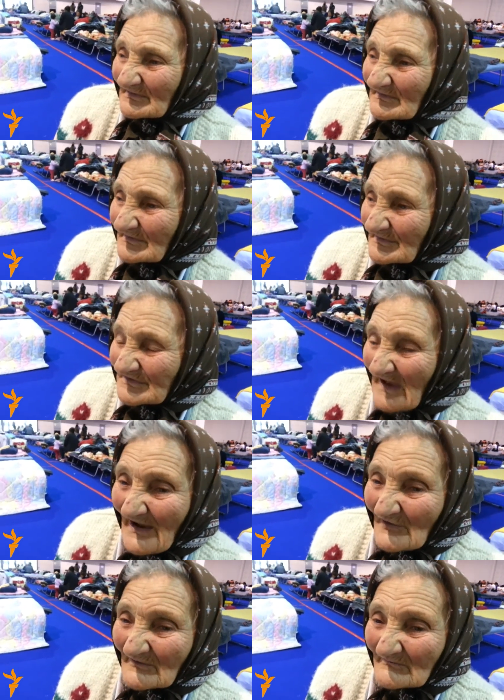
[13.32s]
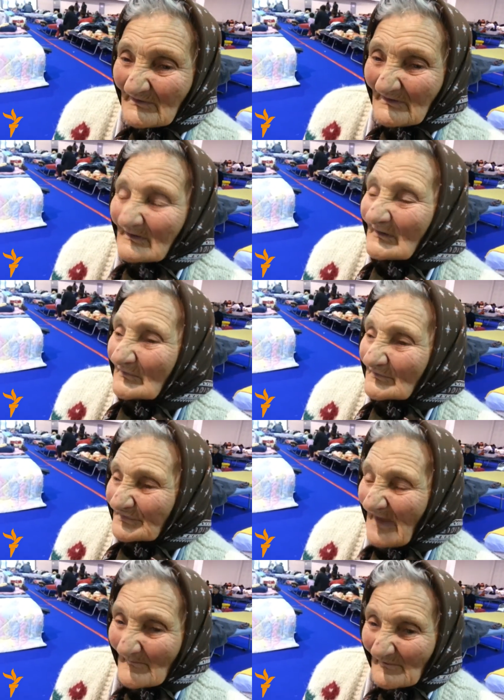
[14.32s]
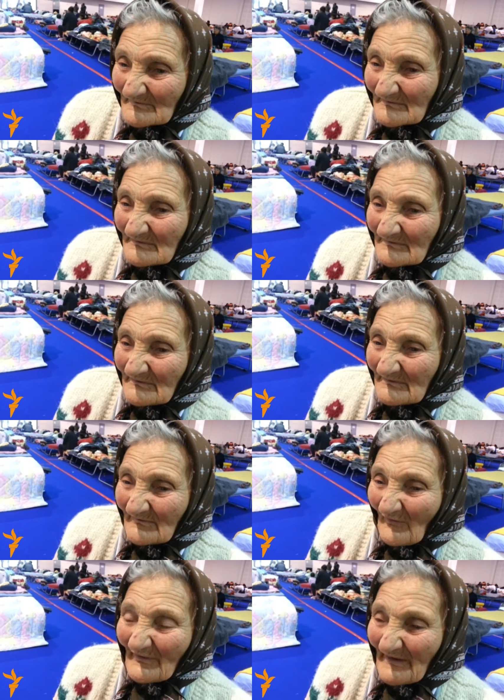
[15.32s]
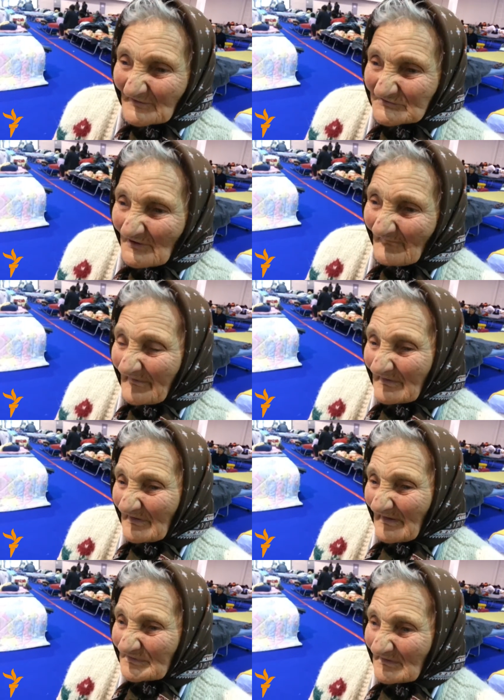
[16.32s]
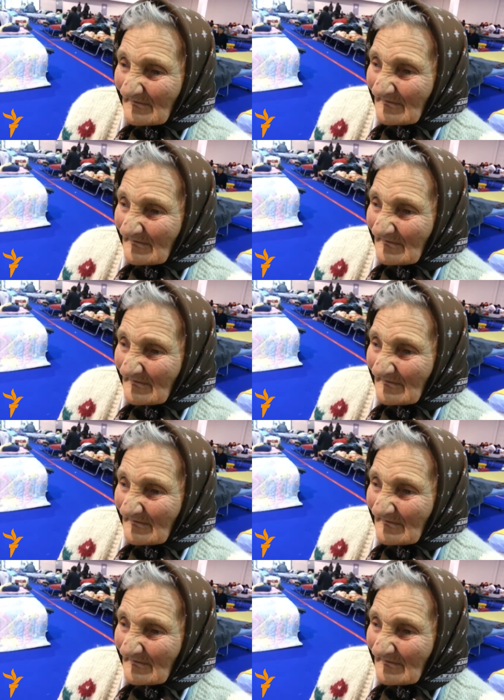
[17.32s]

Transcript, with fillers: I am alone. My granddaughter went to Zemun, and I was left alone.